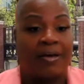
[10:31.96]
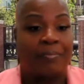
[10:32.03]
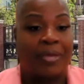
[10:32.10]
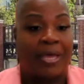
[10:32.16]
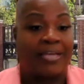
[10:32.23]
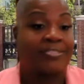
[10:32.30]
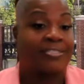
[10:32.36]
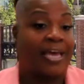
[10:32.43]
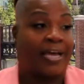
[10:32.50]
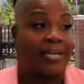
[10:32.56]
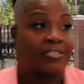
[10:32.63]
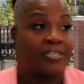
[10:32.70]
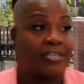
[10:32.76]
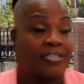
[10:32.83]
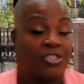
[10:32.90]
has
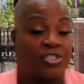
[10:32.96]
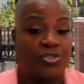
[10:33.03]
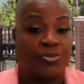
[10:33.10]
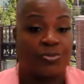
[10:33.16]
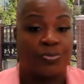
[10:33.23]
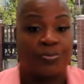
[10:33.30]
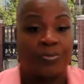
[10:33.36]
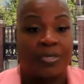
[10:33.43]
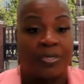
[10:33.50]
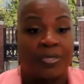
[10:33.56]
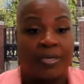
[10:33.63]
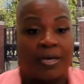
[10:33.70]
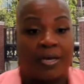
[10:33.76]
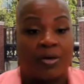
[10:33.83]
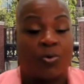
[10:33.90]
access to
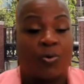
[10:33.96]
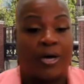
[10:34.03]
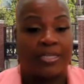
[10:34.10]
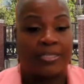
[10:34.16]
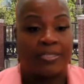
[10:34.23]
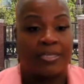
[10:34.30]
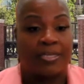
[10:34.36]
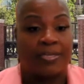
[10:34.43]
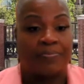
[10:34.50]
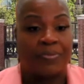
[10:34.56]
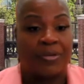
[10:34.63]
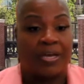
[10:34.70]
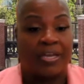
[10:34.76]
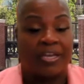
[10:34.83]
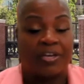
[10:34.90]
quality
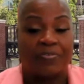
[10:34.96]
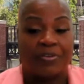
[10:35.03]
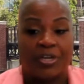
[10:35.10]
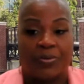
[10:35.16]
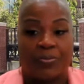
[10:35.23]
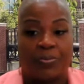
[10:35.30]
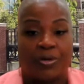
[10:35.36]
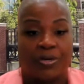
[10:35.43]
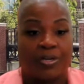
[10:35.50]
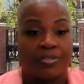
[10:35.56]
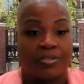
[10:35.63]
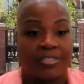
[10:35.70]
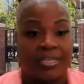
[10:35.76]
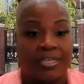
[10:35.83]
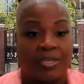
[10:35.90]
healthcare
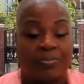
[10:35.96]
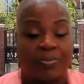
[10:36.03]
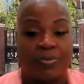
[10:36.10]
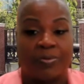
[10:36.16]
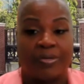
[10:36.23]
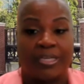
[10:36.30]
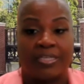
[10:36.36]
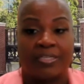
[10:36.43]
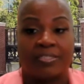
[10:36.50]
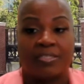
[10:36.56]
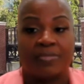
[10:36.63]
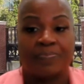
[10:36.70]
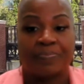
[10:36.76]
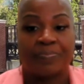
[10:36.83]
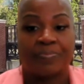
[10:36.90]
workers and employees.